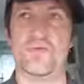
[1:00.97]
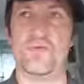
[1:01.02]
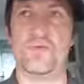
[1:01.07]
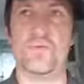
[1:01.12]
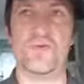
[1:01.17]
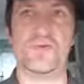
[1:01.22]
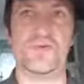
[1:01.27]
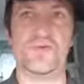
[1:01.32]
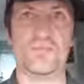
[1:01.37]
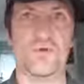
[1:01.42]

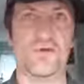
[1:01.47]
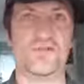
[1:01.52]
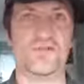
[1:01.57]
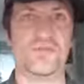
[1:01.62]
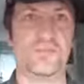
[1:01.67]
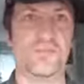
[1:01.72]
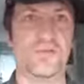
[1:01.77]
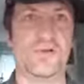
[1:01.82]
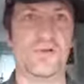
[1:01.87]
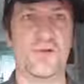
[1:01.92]
what's
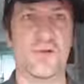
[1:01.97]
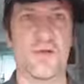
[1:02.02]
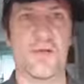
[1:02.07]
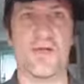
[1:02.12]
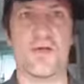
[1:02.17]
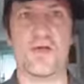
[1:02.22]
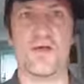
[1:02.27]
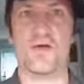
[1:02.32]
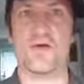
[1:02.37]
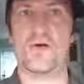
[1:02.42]
possible,
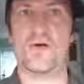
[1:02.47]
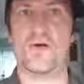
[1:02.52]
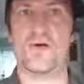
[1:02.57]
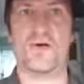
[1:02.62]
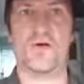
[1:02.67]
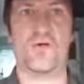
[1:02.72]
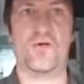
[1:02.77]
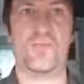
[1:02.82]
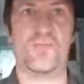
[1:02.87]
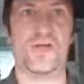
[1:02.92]

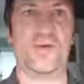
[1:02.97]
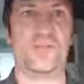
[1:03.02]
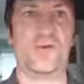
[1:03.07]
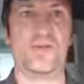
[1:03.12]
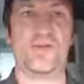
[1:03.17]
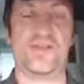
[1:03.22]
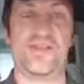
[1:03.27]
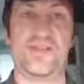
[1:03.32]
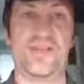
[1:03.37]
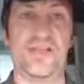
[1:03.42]
or maybe
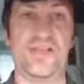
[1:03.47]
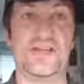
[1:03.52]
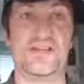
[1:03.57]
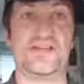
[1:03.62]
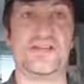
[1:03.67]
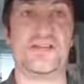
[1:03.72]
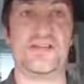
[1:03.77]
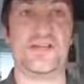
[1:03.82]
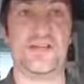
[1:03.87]
the things that